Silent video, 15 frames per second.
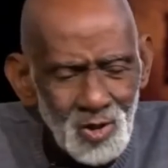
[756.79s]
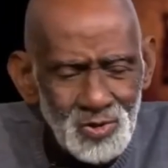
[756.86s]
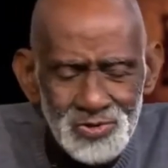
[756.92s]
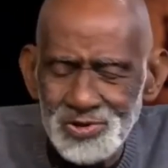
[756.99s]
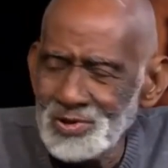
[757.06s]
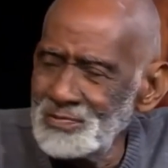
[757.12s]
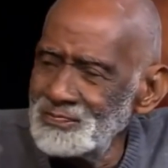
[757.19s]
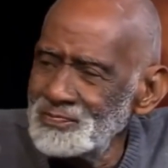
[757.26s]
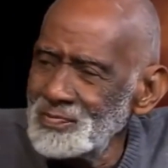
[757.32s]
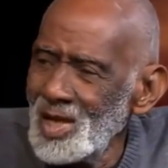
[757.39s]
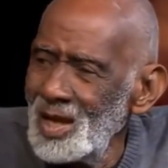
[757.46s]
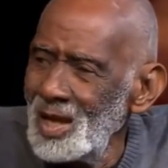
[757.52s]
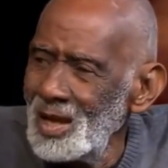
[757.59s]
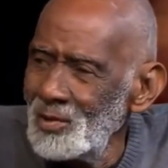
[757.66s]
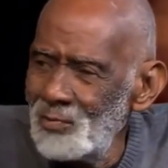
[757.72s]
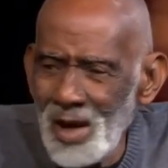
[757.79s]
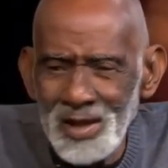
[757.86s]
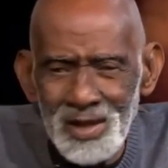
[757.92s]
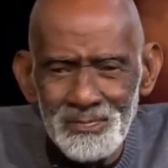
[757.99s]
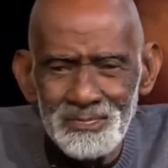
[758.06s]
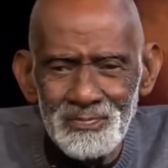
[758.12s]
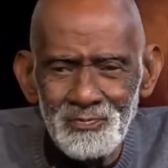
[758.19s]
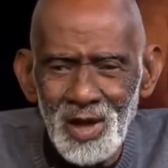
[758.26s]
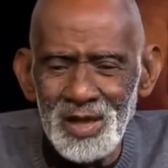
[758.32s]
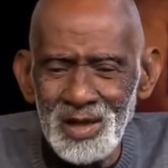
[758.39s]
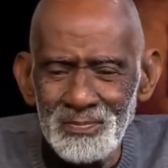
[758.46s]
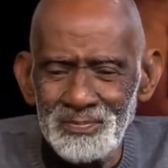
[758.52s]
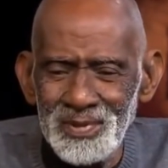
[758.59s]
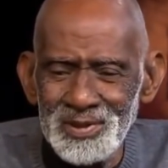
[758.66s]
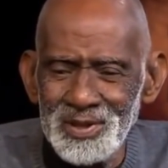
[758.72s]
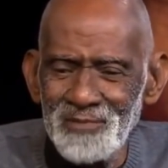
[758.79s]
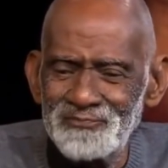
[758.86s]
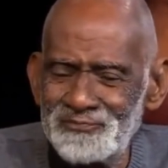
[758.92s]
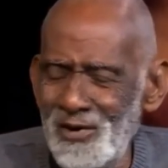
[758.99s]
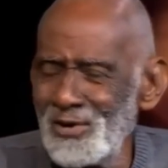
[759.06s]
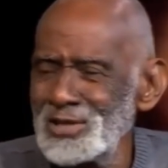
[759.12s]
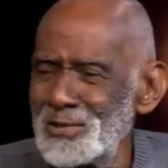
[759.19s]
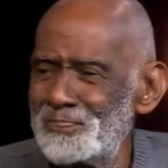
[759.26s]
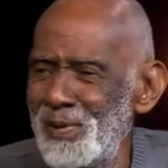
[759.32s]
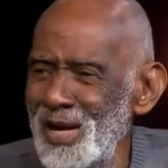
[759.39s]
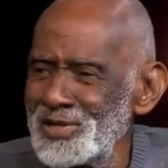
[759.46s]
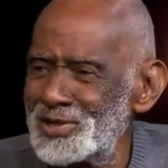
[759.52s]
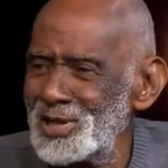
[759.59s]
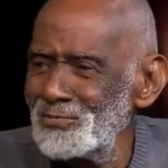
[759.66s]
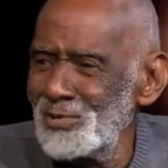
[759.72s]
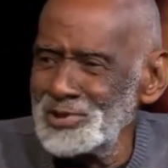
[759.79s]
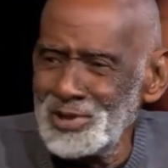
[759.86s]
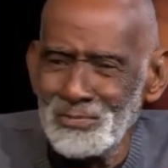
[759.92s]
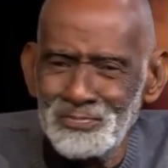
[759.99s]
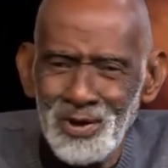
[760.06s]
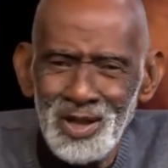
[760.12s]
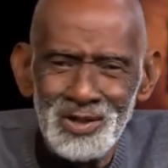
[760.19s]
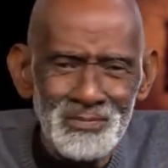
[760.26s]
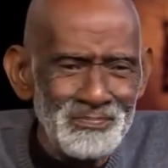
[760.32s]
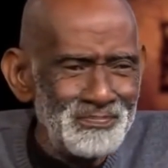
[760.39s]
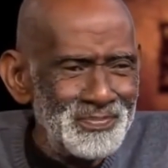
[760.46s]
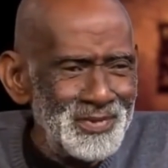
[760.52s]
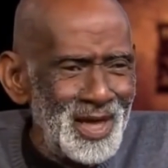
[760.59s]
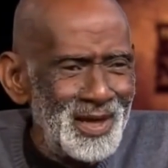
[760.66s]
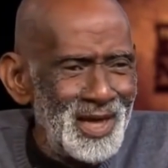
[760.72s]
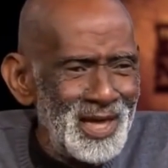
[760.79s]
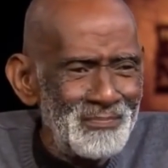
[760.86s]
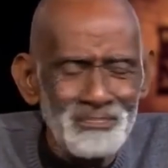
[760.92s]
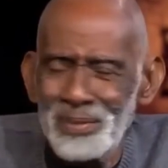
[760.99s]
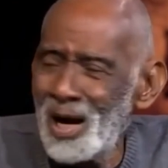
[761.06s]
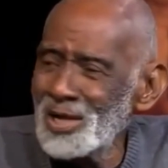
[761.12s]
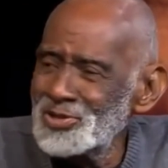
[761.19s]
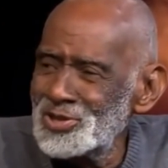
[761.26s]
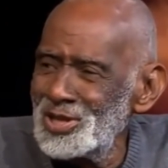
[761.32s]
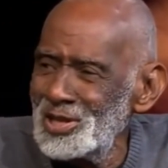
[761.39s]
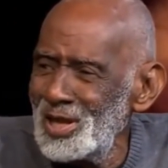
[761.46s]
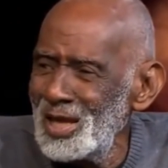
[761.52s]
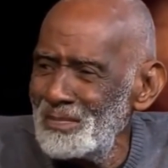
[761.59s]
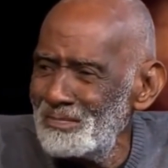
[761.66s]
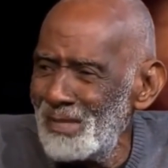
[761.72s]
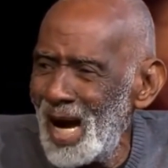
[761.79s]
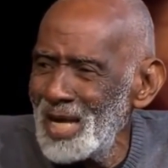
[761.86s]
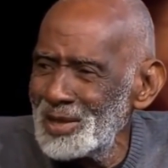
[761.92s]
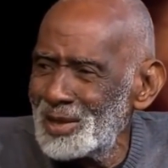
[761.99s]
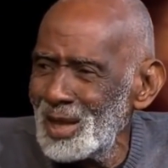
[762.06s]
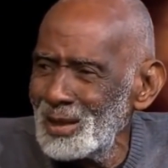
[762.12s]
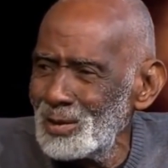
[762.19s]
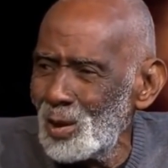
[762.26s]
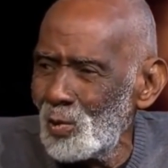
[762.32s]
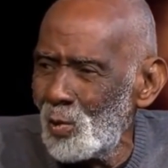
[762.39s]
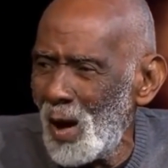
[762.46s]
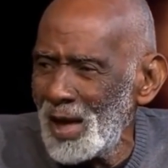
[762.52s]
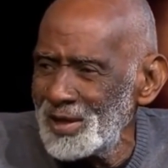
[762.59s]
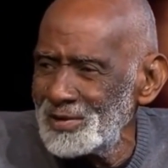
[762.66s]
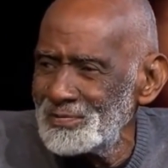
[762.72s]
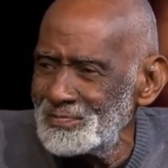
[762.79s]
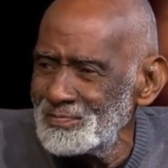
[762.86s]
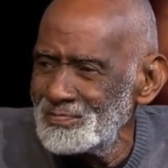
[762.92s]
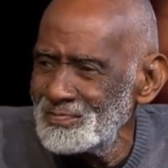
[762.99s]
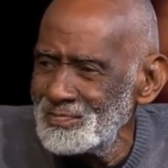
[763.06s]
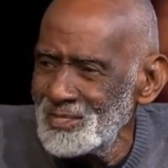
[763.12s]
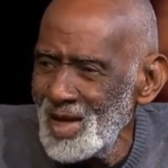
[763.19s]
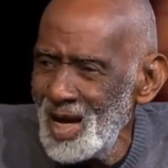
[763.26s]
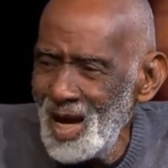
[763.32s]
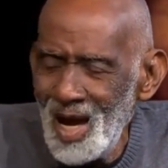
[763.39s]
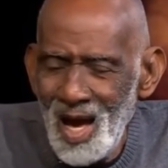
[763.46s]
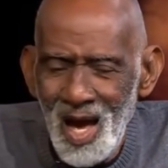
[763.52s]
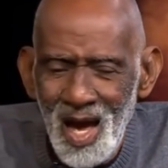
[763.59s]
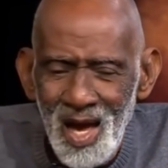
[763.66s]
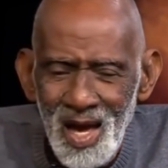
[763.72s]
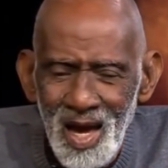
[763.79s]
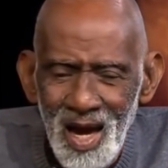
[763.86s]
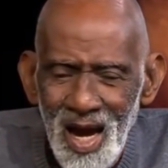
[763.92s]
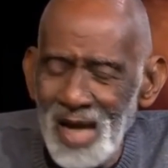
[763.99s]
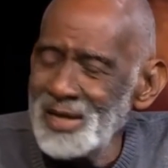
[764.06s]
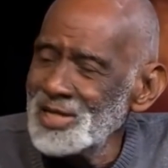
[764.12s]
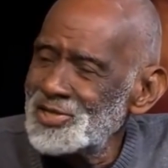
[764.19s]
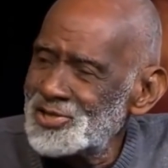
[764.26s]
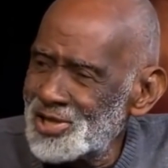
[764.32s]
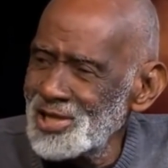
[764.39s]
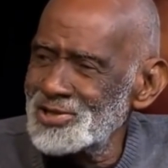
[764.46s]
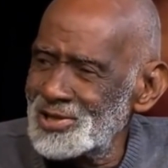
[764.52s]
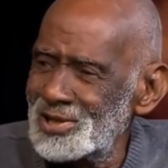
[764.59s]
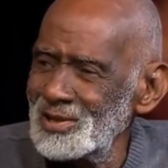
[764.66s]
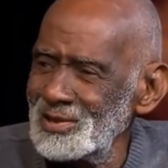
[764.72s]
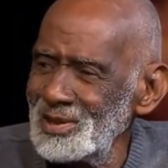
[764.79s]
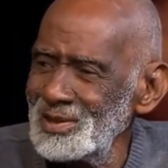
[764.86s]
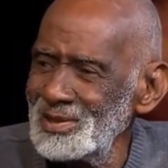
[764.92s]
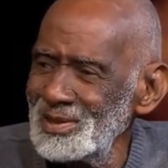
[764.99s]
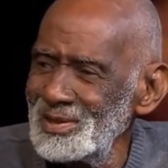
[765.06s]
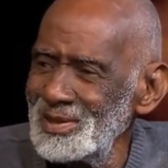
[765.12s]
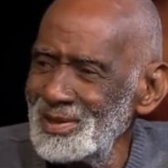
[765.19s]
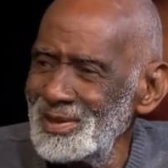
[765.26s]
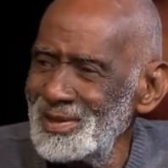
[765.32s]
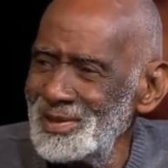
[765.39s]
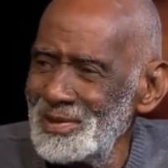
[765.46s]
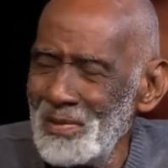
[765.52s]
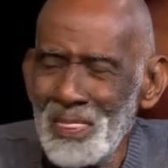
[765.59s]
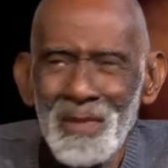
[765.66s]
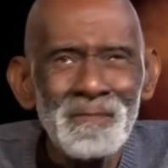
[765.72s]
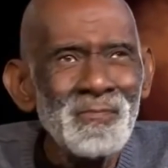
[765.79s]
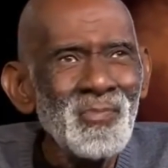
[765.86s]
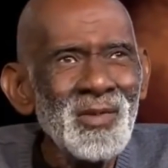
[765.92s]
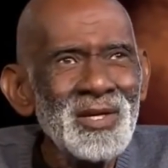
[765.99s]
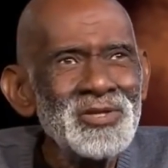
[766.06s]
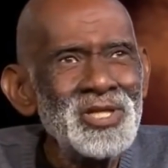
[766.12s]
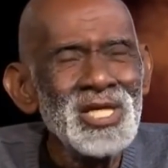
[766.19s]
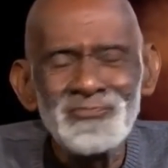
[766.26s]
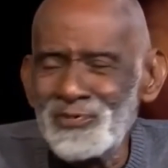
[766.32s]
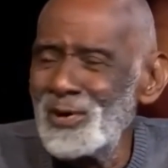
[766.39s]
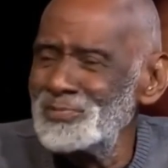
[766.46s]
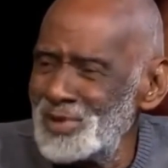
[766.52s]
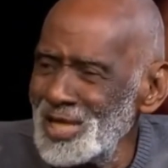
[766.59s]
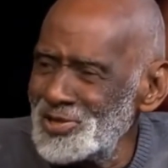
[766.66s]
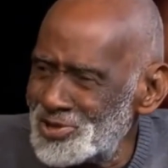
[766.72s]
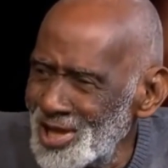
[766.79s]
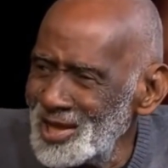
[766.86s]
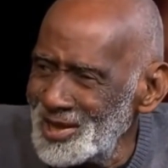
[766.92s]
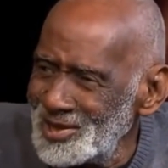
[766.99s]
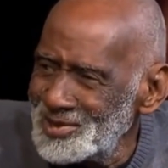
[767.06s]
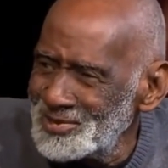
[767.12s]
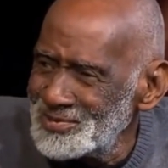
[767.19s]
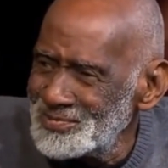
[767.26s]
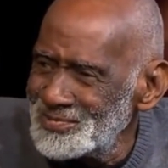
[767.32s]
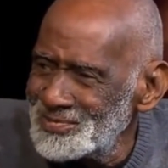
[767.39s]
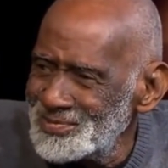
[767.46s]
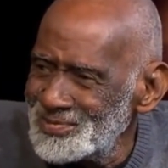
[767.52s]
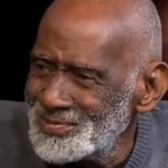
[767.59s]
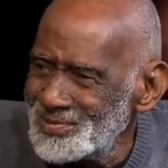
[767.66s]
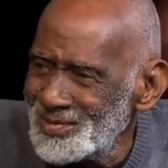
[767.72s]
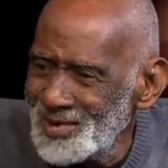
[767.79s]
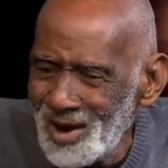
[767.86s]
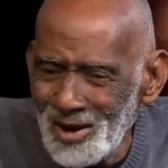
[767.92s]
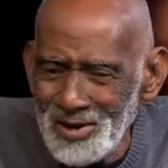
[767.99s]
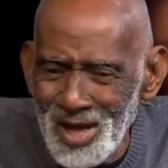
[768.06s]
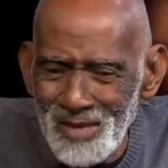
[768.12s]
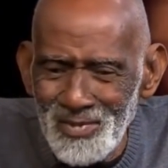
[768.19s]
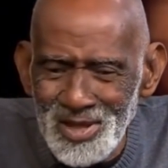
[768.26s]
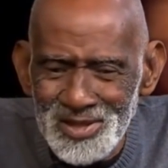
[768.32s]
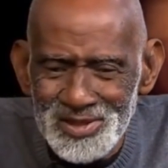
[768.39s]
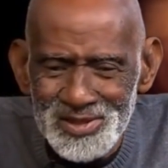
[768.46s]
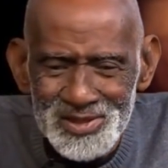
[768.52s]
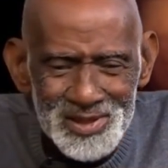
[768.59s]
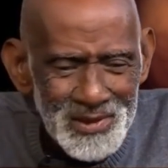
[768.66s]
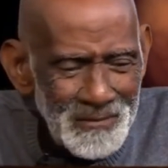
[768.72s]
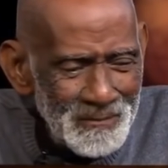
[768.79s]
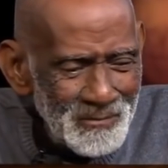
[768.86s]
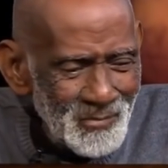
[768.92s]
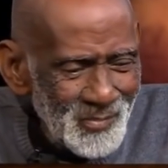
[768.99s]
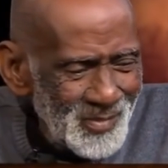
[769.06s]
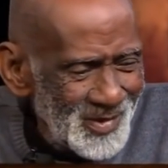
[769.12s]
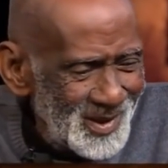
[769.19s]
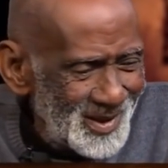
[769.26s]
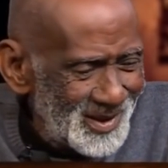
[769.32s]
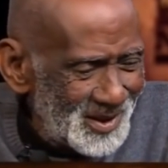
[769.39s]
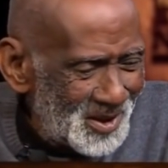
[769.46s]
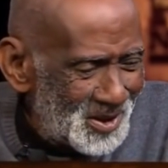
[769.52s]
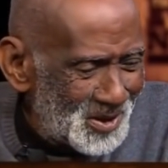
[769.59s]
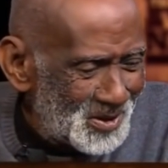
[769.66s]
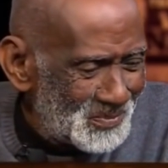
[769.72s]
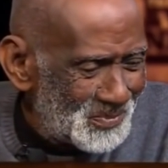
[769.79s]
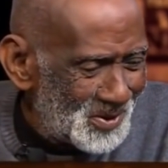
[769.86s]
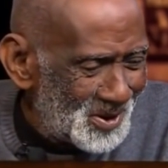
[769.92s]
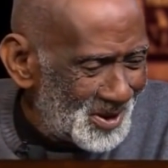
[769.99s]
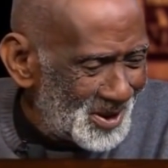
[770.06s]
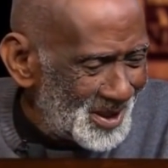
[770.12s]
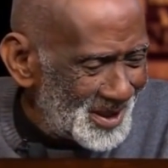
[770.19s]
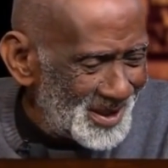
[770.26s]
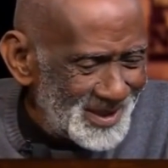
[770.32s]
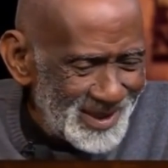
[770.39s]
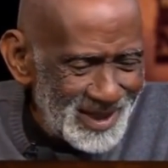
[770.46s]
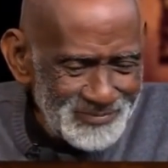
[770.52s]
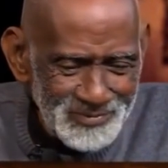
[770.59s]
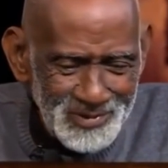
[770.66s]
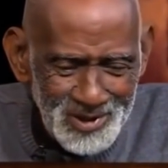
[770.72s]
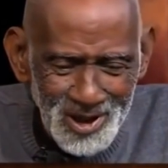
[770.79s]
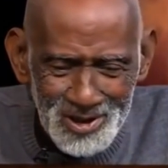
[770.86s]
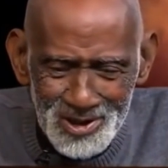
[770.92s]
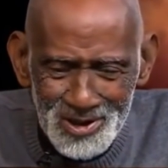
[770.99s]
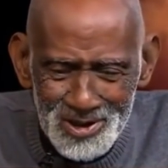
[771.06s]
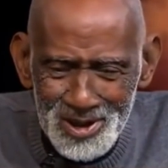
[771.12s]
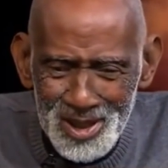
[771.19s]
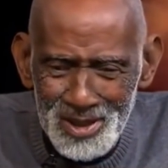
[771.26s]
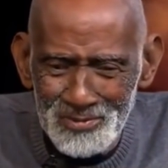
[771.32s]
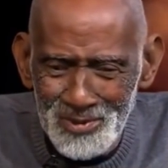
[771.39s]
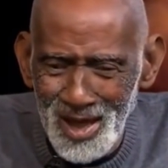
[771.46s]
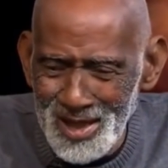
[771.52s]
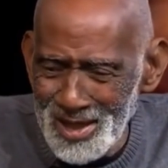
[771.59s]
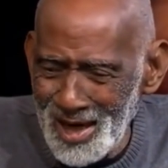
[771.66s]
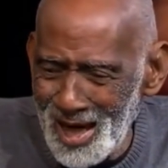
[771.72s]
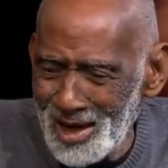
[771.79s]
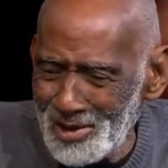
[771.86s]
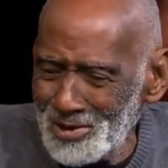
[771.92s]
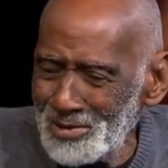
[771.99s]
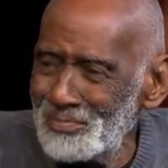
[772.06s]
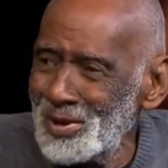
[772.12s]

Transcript: course. When the first patient was a brother in Boston named Michael White, and a sister, she's from D.C. Her name is, oh boy, I forgot her name right now.